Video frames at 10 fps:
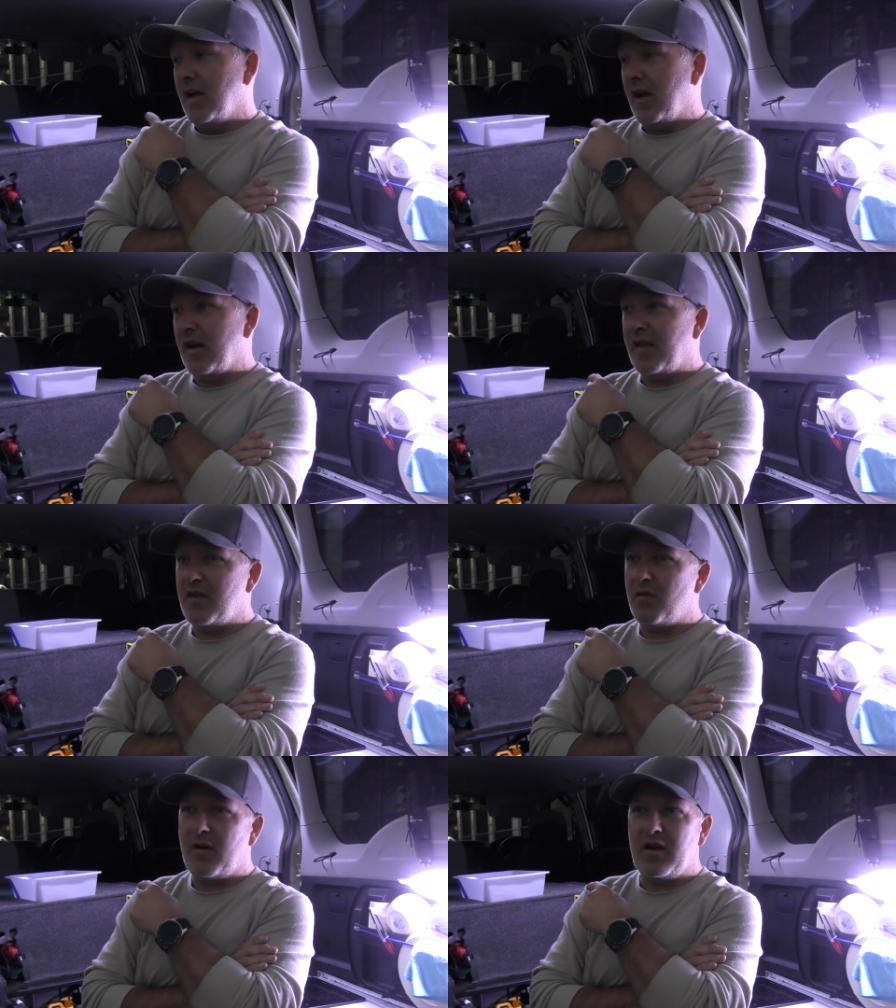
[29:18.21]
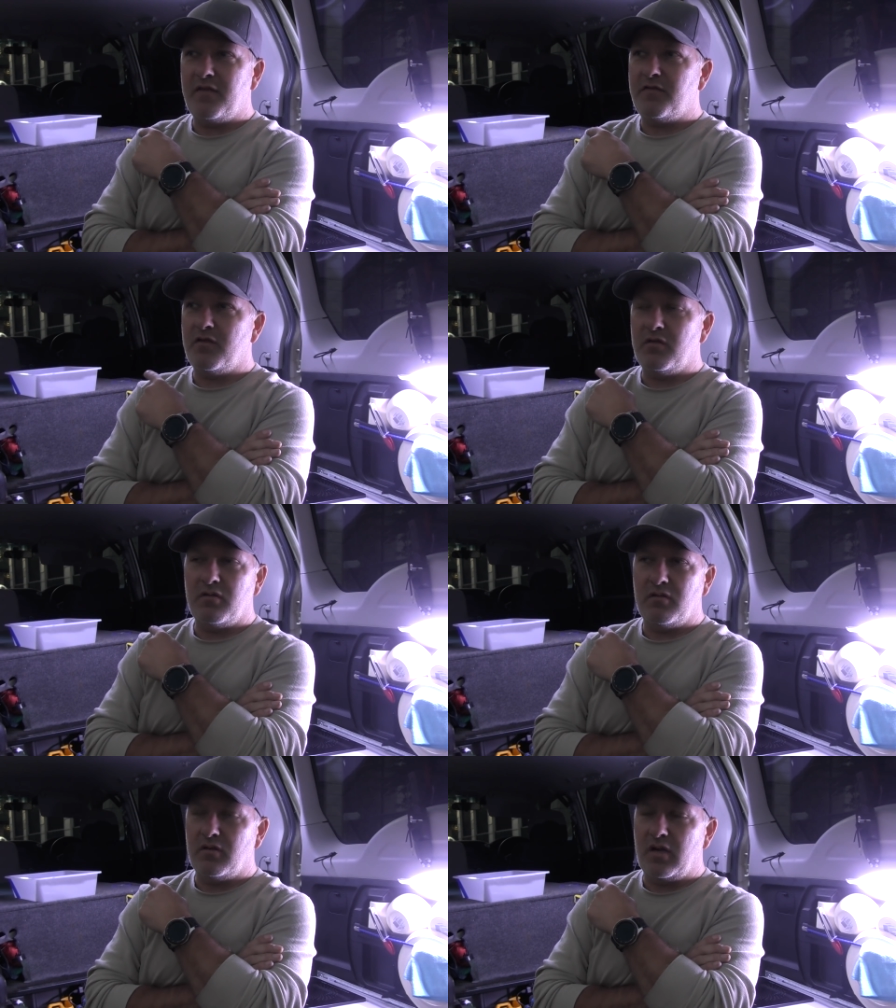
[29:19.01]
and I had that running
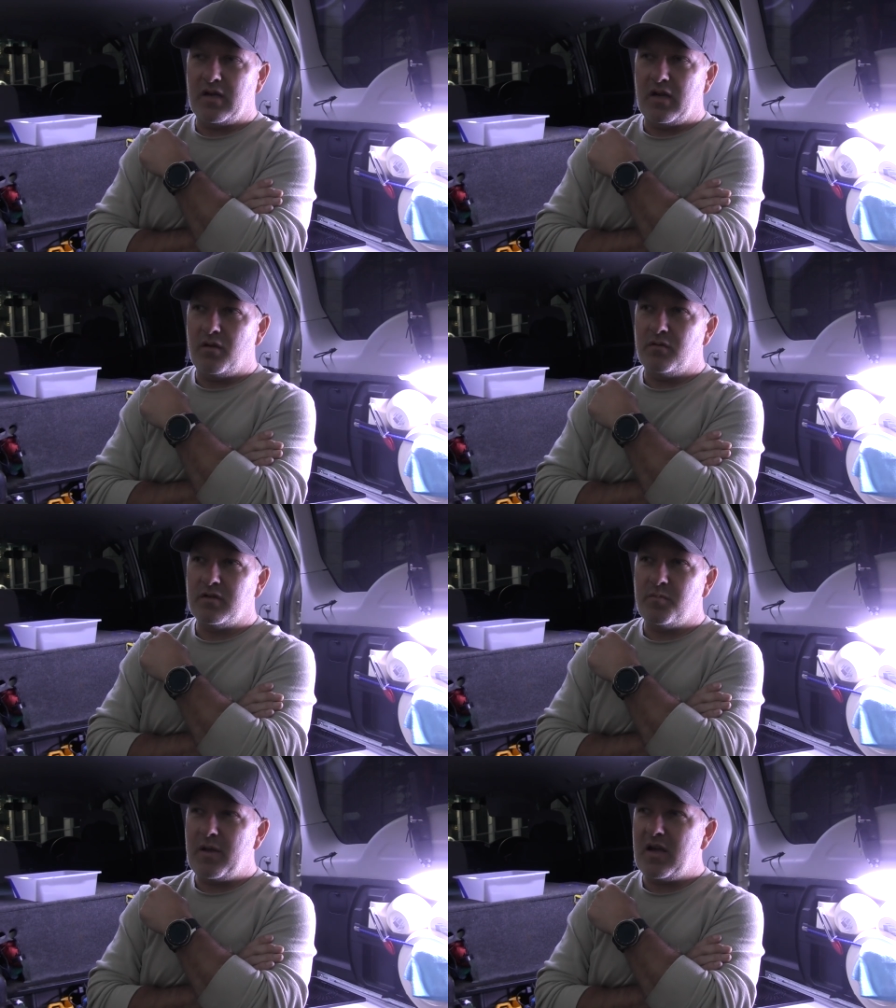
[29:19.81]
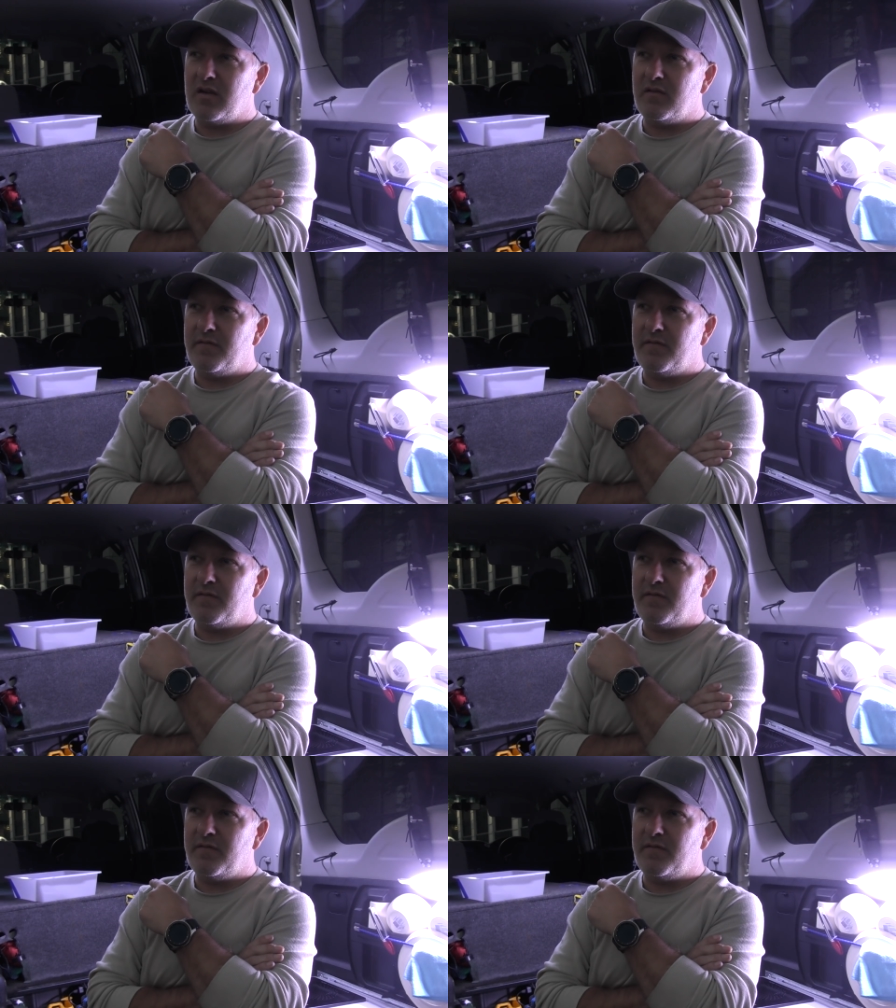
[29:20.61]
for, I don't know, it was about